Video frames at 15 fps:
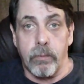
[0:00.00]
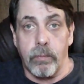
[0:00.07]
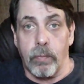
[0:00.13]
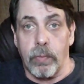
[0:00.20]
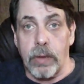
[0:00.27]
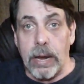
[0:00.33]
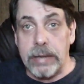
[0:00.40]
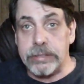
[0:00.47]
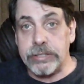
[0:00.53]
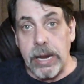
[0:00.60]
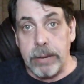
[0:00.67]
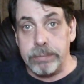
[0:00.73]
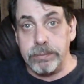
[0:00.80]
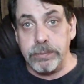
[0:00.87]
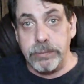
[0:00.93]
They
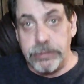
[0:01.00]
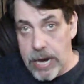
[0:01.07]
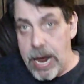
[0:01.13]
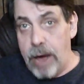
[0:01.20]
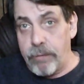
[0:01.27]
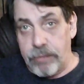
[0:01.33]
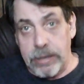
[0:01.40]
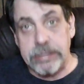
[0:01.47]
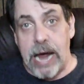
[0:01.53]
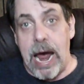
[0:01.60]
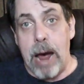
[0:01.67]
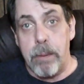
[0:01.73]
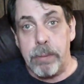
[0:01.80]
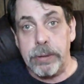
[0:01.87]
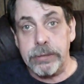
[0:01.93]
said, Jeff, this
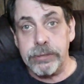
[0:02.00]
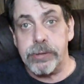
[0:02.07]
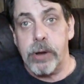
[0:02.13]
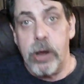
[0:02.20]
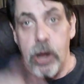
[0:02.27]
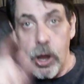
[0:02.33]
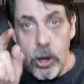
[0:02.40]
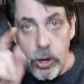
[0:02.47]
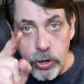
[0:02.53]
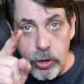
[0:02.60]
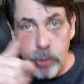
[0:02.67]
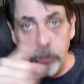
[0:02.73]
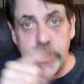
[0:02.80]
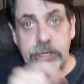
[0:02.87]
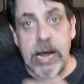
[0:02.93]
happens.
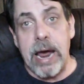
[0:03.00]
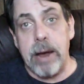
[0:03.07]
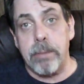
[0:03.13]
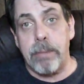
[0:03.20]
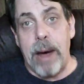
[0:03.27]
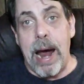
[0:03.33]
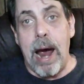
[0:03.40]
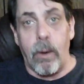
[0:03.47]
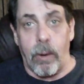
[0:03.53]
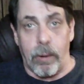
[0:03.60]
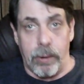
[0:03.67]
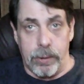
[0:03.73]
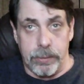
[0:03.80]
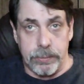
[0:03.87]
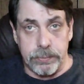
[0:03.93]
You stay in power,
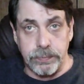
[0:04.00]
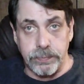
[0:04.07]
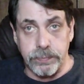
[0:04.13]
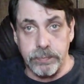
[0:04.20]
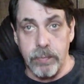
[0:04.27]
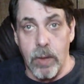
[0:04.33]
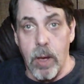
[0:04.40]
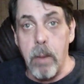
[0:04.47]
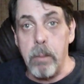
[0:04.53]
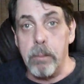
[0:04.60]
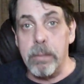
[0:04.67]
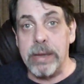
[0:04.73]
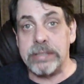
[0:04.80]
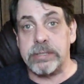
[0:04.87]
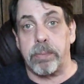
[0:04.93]

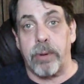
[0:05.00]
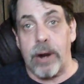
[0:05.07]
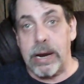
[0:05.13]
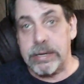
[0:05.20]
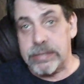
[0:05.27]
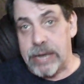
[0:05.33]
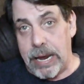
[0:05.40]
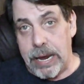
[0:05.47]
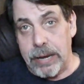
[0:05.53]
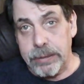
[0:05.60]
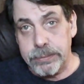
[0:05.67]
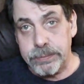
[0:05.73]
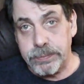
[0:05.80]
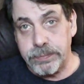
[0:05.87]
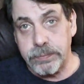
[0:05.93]
Mr. President.
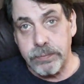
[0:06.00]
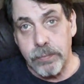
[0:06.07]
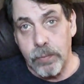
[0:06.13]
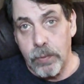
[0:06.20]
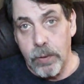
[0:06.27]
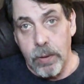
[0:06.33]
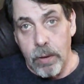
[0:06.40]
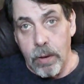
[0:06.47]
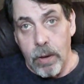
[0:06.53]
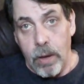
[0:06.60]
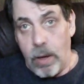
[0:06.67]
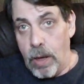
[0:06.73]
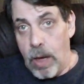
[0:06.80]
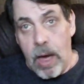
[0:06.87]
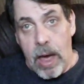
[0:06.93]

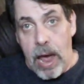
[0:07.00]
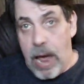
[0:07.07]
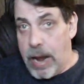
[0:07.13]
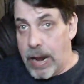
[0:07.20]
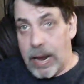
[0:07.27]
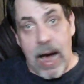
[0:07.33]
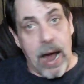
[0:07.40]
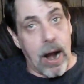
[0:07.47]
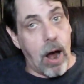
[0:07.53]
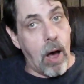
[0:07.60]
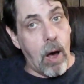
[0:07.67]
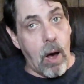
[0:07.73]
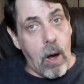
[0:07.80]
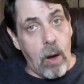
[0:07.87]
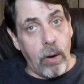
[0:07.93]
And they got
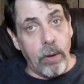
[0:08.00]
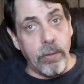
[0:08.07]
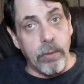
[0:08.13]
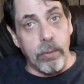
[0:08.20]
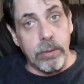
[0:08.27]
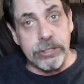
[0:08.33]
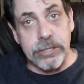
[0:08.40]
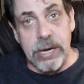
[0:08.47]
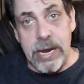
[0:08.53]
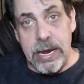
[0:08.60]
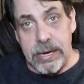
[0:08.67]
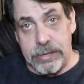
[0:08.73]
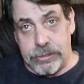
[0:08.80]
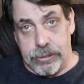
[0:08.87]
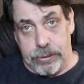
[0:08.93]
all of the receipts.